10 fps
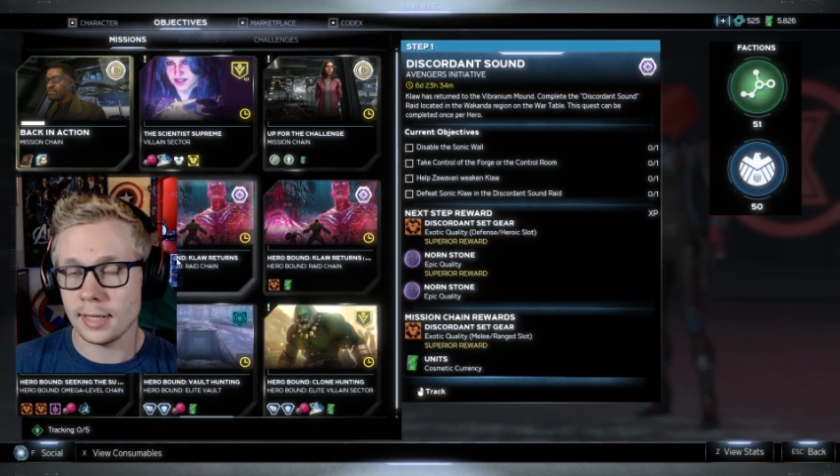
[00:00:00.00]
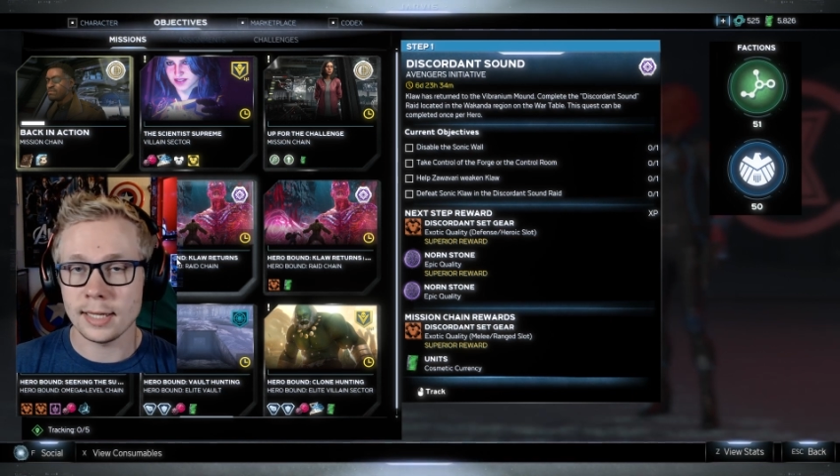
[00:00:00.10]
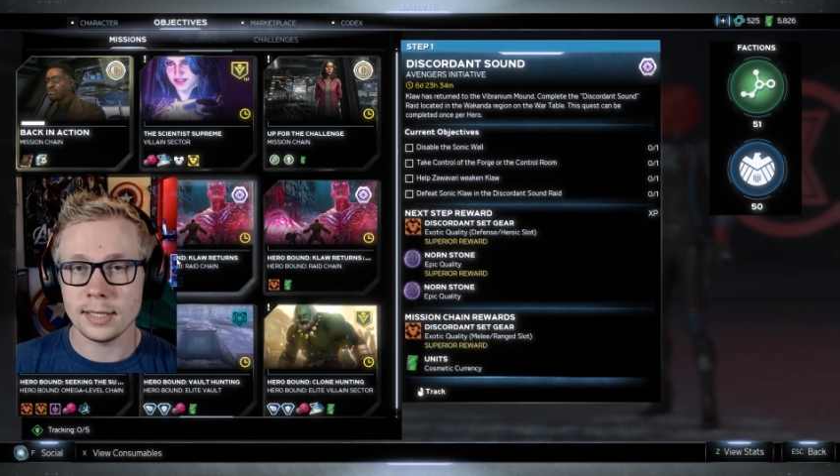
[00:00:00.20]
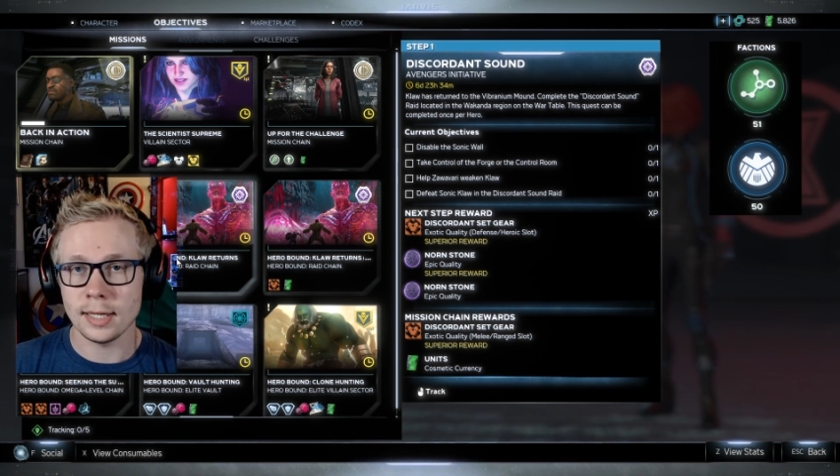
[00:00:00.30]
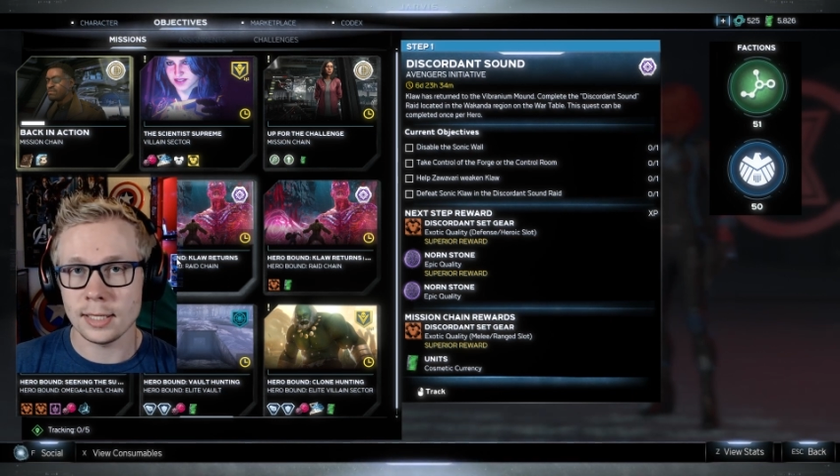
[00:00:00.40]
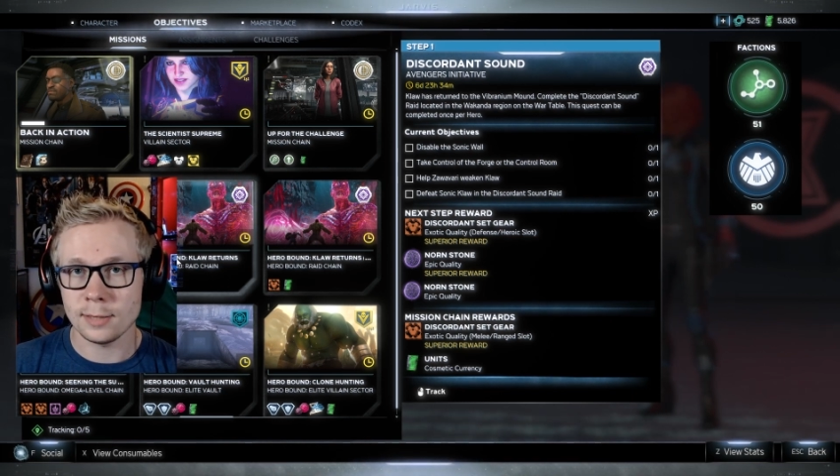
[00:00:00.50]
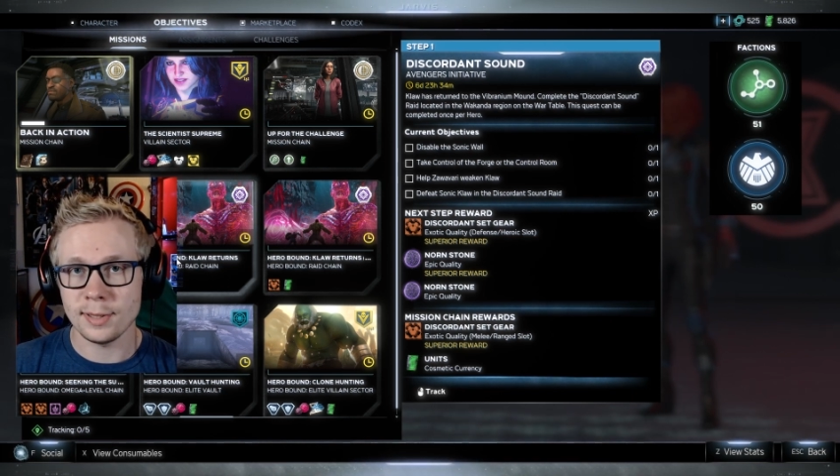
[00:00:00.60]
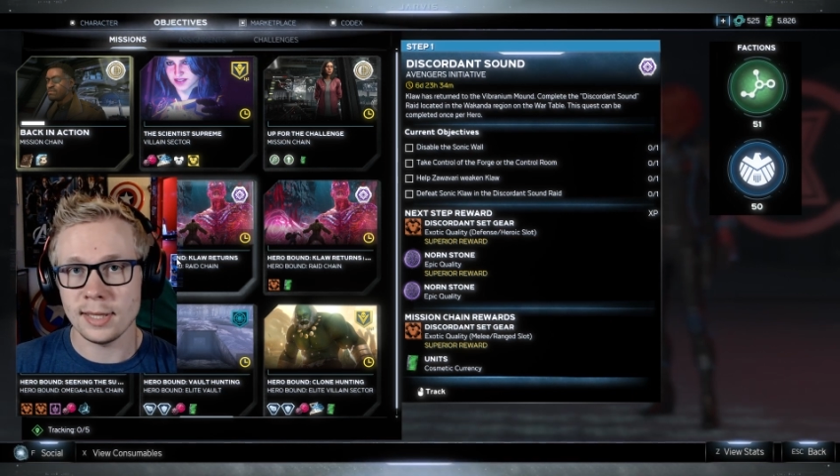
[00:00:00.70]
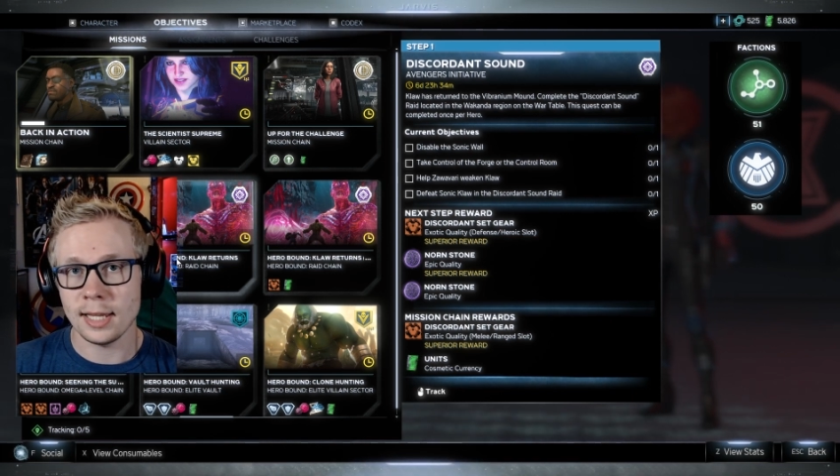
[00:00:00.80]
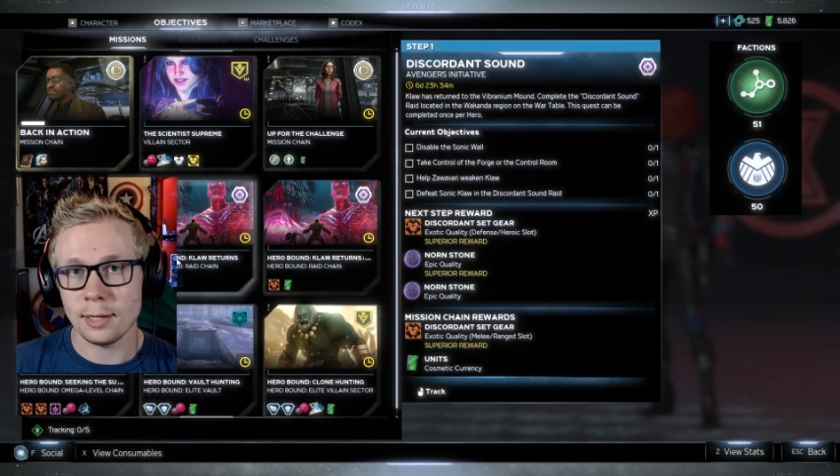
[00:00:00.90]
that does
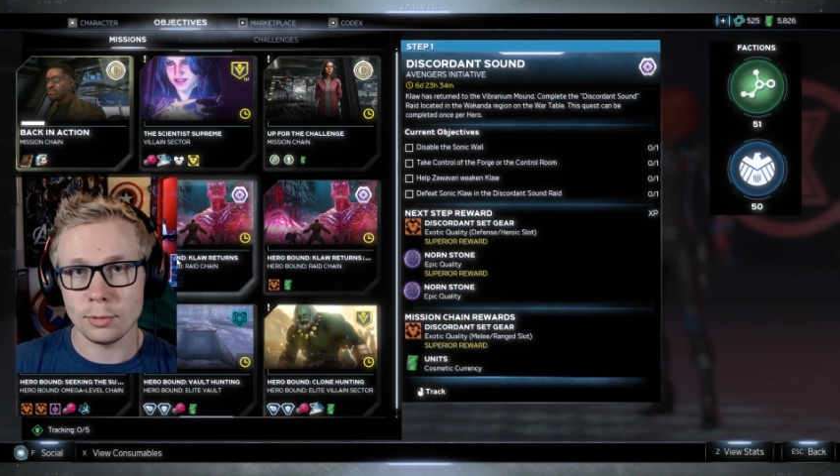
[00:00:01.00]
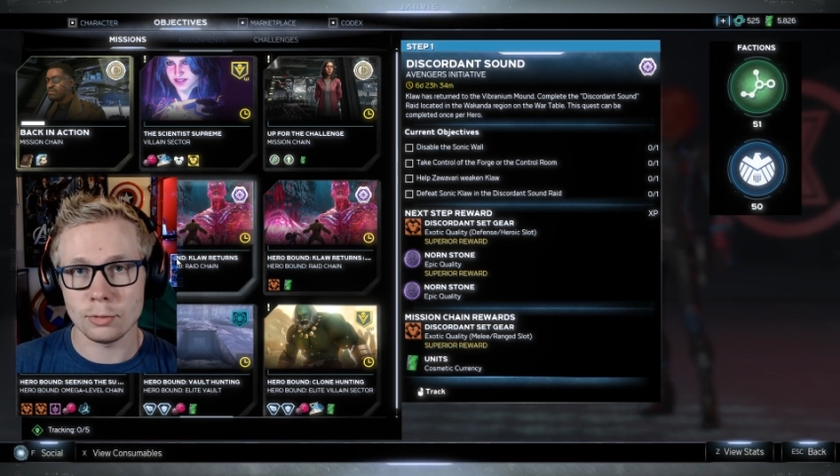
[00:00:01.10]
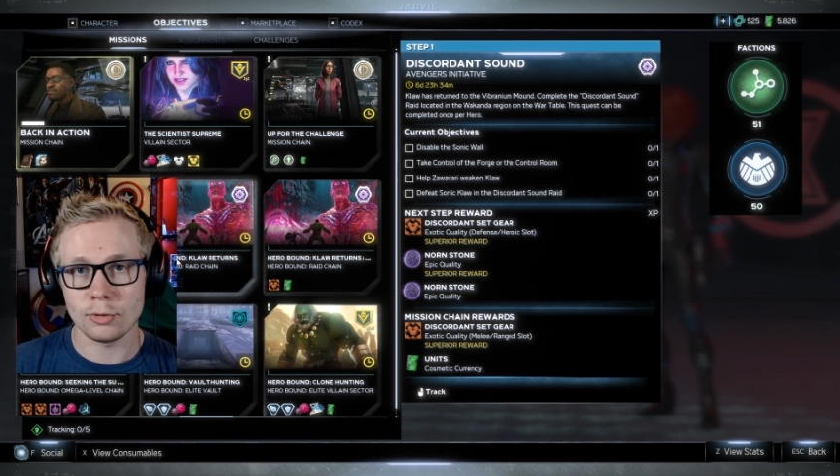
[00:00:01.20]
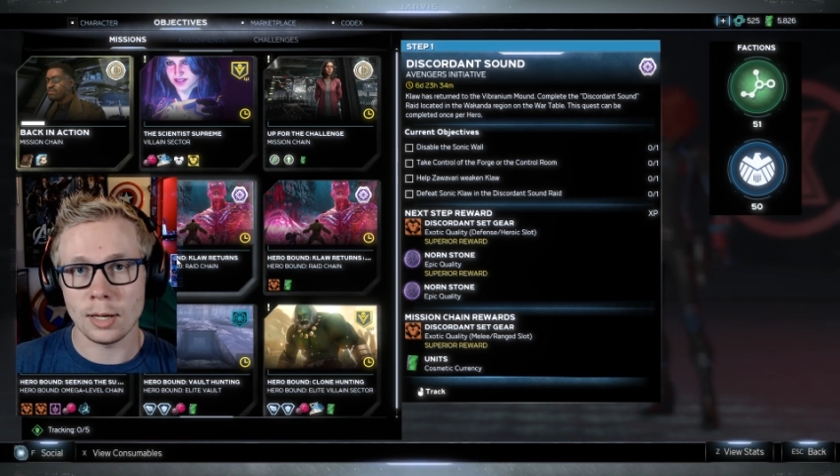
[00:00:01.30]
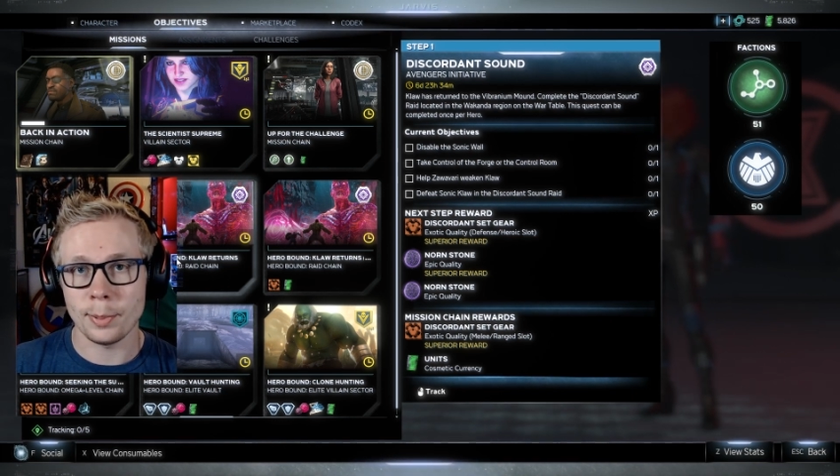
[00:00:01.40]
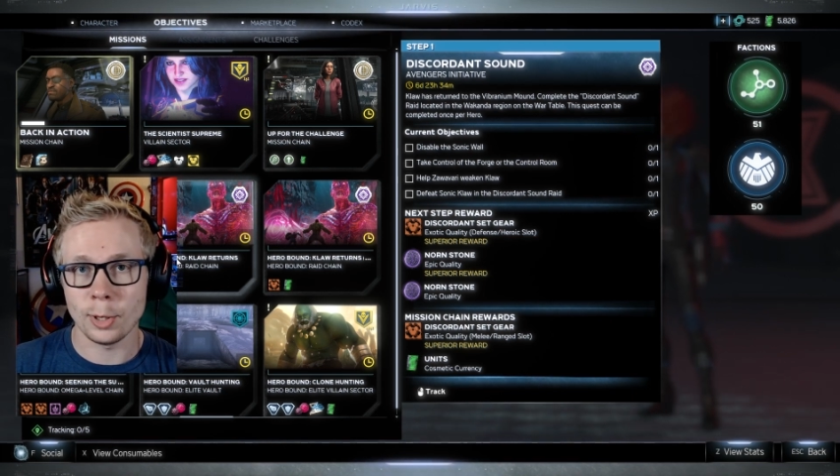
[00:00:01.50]
mean that it will drop